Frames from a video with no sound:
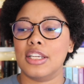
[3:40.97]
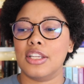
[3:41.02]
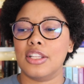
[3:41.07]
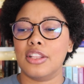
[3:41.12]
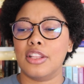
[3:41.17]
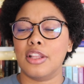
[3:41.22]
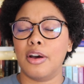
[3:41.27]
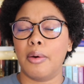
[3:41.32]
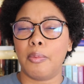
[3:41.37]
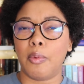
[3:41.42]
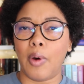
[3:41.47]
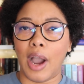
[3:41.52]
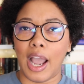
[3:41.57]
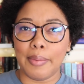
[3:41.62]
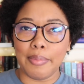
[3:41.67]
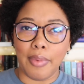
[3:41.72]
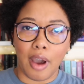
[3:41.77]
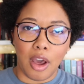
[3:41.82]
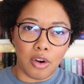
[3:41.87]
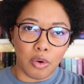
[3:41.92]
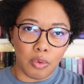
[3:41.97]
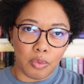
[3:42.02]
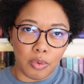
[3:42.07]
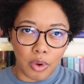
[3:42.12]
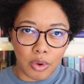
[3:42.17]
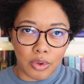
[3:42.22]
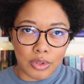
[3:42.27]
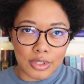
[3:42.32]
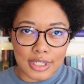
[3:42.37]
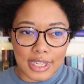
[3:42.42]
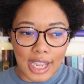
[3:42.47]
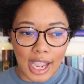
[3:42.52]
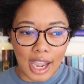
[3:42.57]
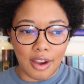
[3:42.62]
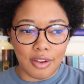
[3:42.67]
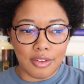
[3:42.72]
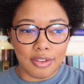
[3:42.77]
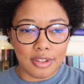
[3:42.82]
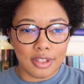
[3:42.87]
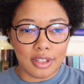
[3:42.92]
the wine bottle rolls
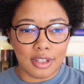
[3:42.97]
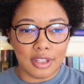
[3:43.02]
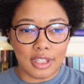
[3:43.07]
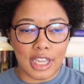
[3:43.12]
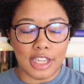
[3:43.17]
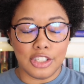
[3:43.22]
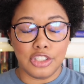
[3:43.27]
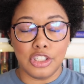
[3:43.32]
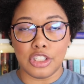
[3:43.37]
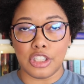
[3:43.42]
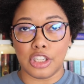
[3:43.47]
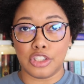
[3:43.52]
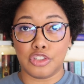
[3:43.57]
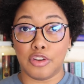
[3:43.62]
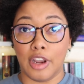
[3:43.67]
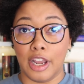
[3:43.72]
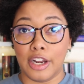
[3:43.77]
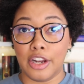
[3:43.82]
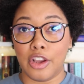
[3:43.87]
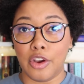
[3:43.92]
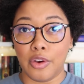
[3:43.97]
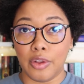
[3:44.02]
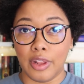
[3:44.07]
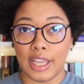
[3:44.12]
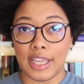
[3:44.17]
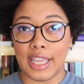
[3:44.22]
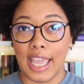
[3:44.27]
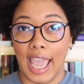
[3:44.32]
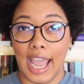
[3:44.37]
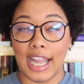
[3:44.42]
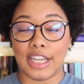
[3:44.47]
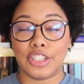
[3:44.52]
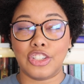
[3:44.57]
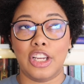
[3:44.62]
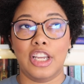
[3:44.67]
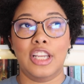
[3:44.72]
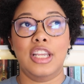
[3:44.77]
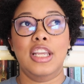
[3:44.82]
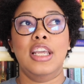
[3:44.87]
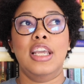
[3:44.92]
down and she's like trying to go like catch
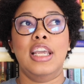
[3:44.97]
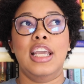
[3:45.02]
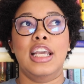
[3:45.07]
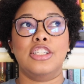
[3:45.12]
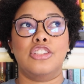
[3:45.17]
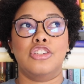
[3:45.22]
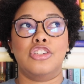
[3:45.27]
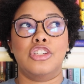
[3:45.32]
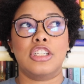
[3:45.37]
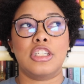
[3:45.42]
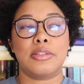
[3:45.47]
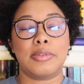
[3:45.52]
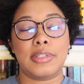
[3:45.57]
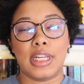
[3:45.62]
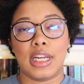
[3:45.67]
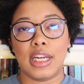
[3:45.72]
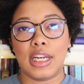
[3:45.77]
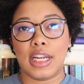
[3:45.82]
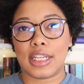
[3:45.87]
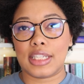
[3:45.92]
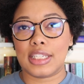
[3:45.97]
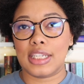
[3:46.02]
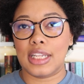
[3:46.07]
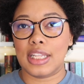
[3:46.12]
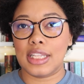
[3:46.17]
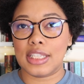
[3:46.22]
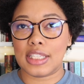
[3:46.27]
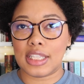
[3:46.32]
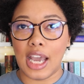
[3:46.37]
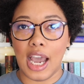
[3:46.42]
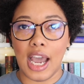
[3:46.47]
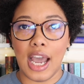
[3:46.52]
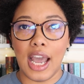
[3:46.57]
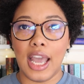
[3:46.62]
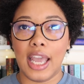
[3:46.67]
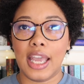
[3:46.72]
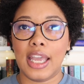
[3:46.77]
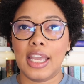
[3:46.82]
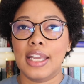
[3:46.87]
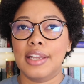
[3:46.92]
it. And so she ends up sitting next to this
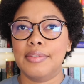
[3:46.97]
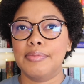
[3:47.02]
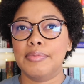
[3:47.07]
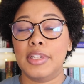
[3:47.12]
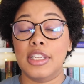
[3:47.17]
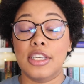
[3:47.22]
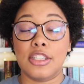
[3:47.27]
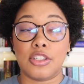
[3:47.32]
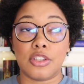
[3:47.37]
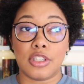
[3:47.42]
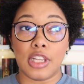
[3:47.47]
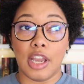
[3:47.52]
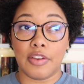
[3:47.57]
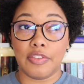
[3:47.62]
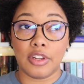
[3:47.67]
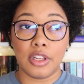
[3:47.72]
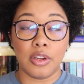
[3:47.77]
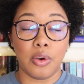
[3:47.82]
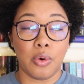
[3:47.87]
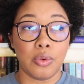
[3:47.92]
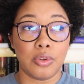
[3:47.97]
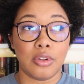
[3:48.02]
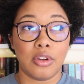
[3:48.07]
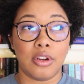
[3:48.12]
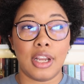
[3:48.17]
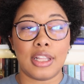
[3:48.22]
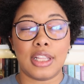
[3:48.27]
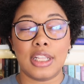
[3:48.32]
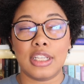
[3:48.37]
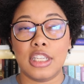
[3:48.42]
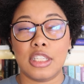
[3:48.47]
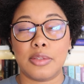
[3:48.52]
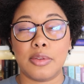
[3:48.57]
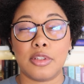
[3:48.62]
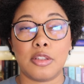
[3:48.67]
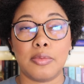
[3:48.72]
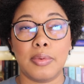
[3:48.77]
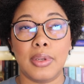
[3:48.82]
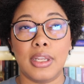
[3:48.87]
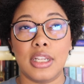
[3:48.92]
guy. He's definitely older. I think he's
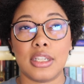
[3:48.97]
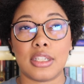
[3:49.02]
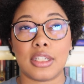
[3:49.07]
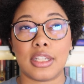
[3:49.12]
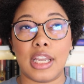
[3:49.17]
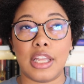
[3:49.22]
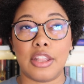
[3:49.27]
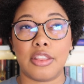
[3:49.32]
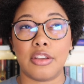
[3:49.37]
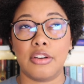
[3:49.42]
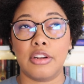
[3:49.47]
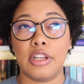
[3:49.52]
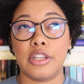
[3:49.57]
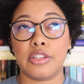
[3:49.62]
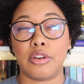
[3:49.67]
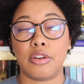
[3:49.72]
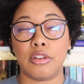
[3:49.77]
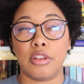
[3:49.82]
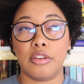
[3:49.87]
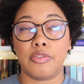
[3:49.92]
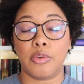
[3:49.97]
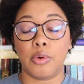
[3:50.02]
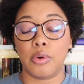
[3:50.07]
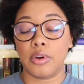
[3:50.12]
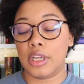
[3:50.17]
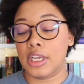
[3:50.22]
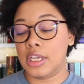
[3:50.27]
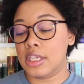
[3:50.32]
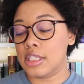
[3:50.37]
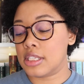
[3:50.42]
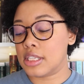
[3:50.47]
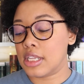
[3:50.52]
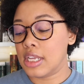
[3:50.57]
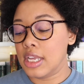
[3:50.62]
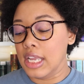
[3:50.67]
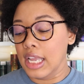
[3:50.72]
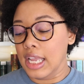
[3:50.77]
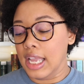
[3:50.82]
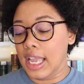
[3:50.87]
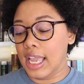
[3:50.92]
supposed to be in his late 30s, early 40s.
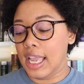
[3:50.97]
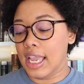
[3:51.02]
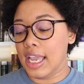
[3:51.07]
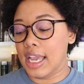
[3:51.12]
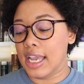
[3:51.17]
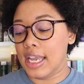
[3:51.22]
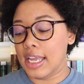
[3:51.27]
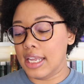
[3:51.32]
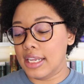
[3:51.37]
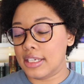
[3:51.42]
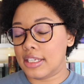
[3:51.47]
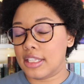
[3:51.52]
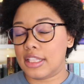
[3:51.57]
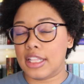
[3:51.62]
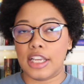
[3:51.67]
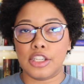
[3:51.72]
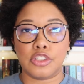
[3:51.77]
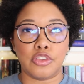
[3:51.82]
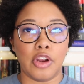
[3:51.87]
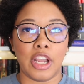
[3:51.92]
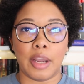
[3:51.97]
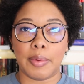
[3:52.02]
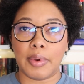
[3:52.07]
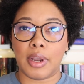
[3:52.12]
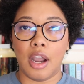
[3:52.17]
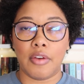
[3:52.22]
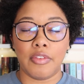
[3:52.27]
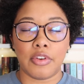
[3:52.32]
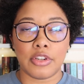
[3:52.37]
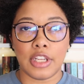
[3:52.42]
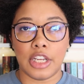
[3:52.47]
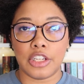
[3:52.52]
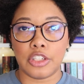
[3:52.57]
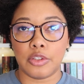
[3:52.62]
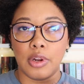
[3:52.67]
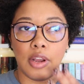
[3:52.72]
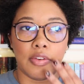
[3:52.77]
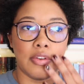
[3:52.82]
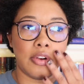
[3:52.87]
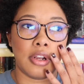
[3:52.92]
And they strike up a
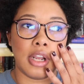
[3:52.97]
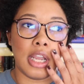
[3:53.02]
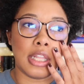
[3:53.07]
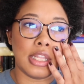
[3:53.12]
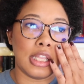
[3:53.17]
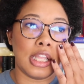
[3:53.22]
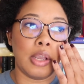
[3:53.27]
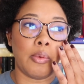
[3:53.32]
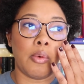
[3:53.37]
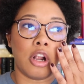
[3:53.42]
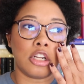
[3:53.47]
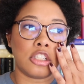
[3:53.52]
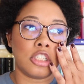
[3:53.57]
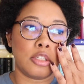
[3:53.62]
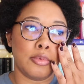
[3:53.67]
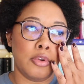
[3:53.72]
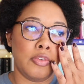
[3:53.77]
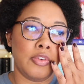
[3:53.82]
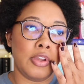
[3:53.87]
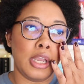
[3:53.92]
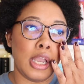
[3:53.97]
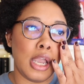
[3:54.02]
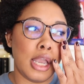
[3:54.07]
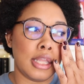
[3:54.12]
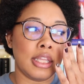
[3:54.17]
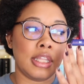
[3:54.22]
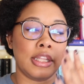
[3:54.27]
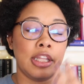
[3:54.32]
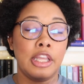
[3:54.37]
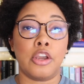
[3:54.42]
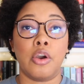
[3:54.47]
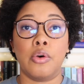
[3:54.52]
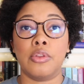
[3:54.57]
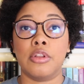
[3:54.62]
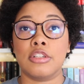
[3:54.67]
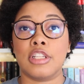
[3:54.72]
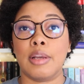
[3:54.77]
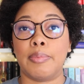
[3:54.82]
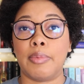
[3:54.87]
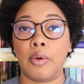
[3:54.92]
conversation, whatever, and then they watch the movie and then they go
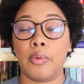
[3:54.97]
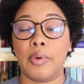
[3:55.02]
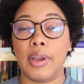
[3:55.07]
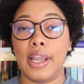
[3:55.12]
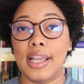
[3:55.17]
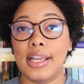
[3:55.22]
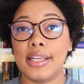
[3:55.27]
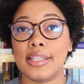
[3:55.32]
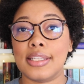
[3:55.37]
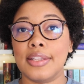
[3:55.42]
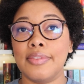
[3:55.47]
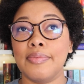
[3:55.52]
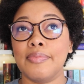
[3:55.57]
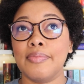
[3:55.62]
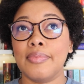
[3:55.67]
their separate ways.